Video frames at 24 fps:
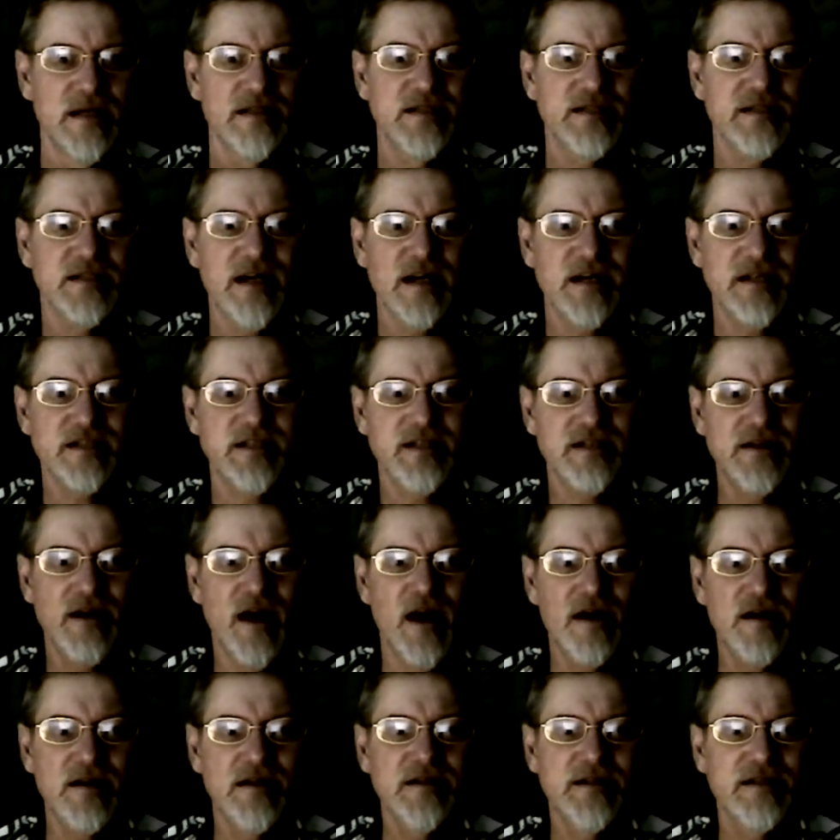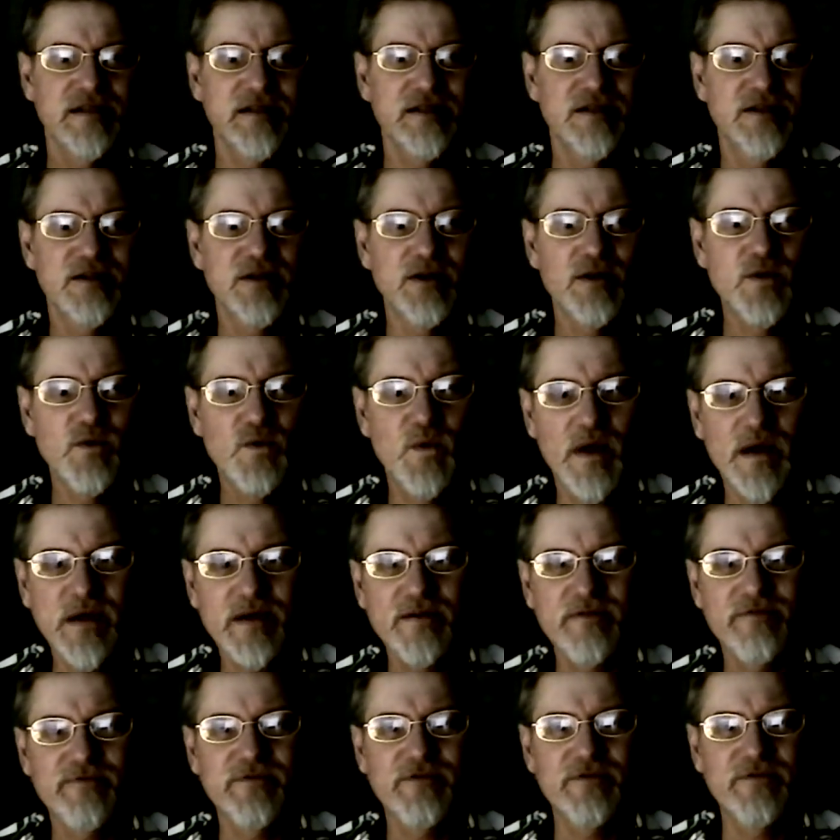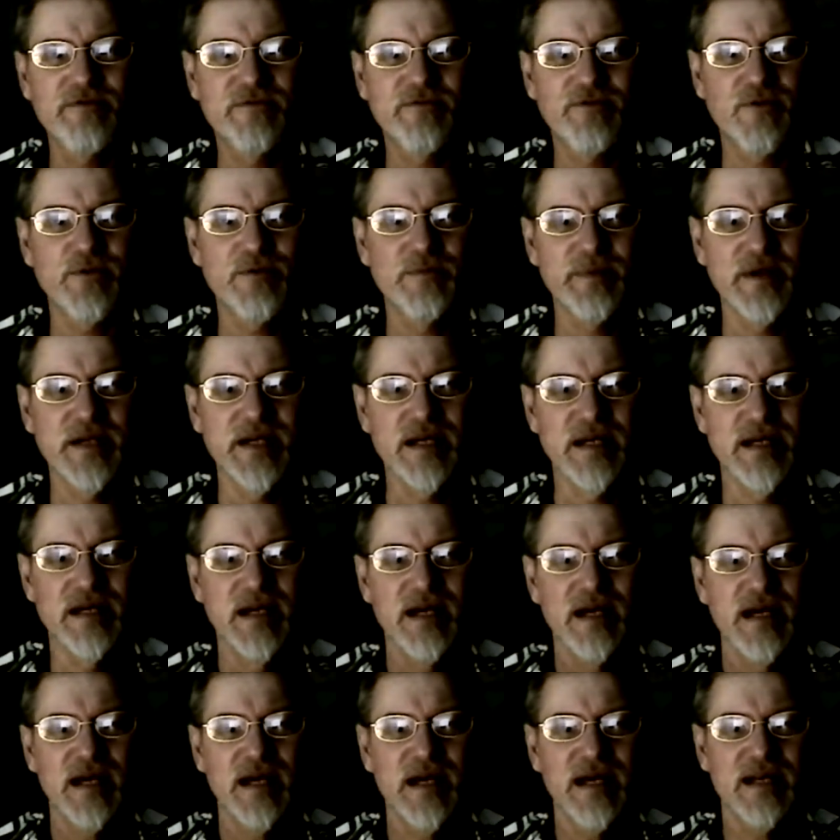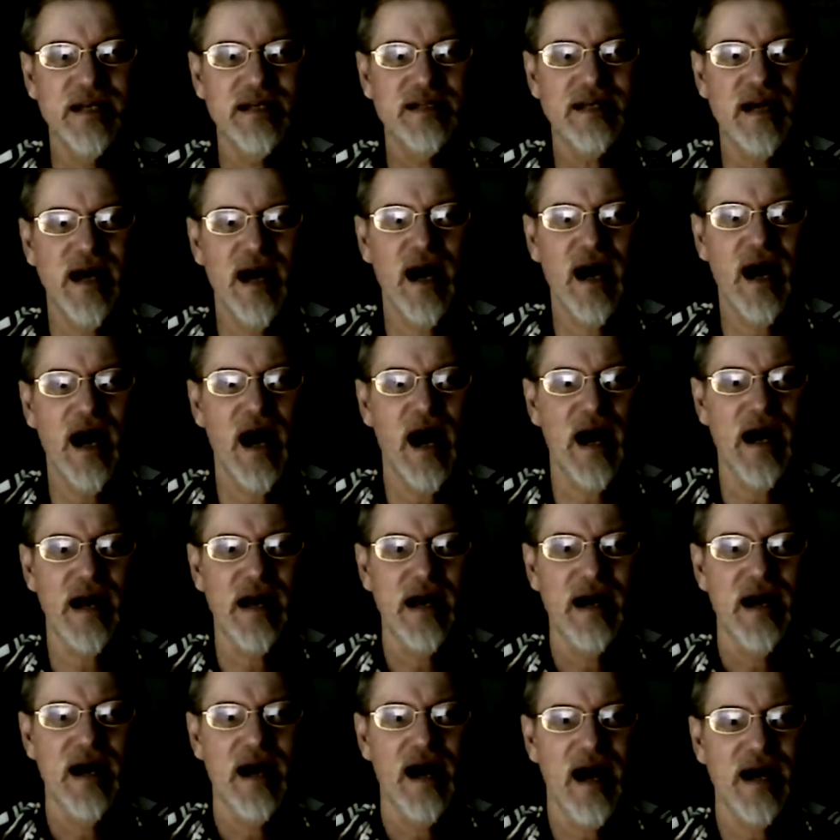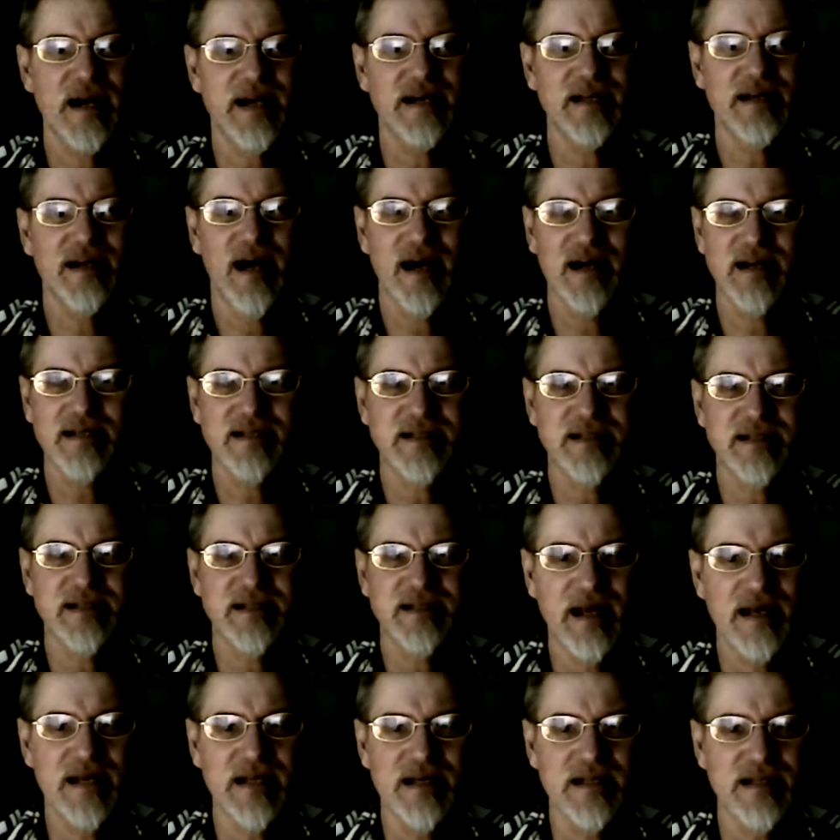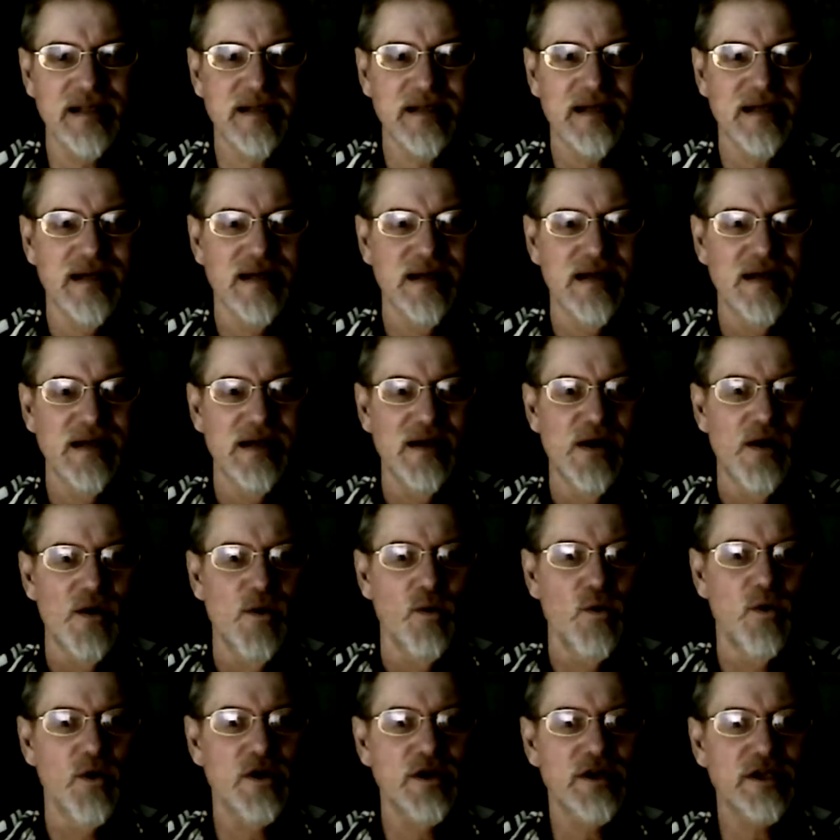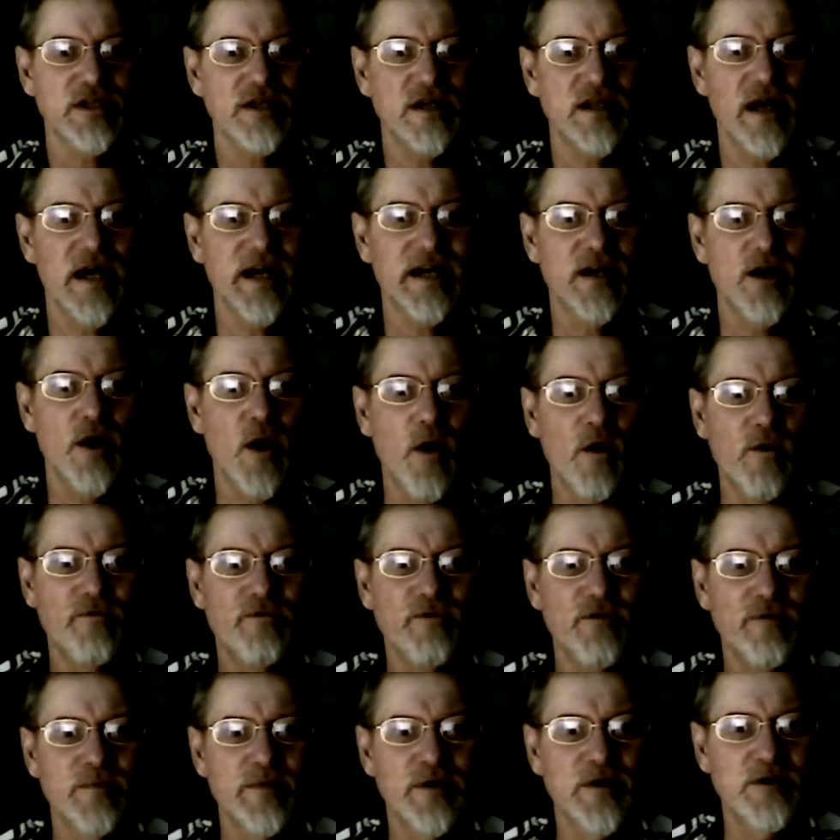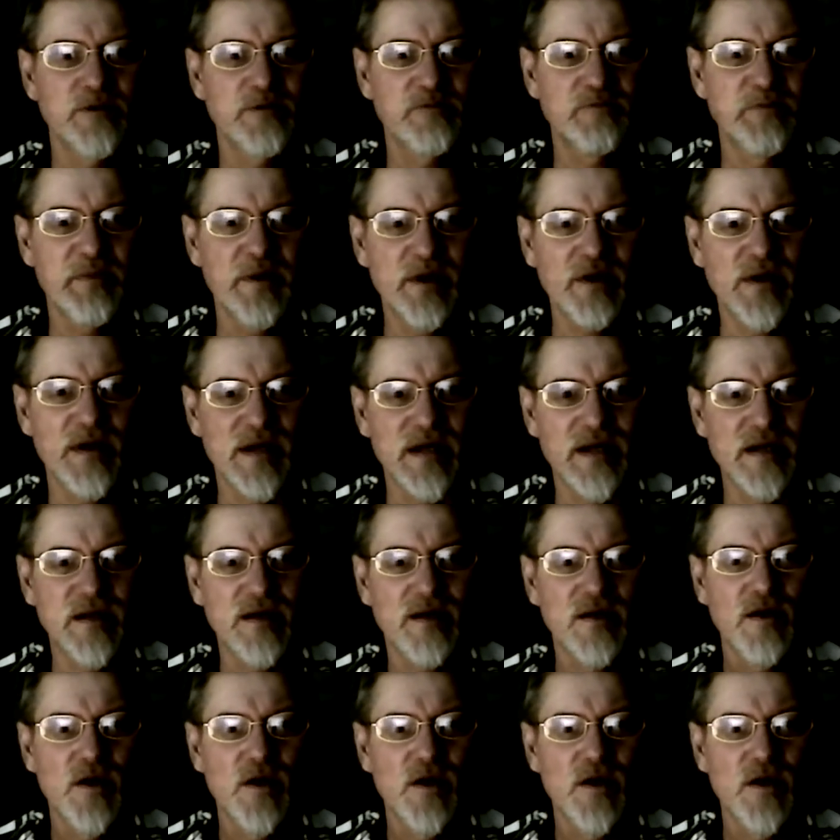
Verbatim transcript: Such knowledge is too wonderful for me. It is high. I cannot attain it. Where shall I go from your spirit?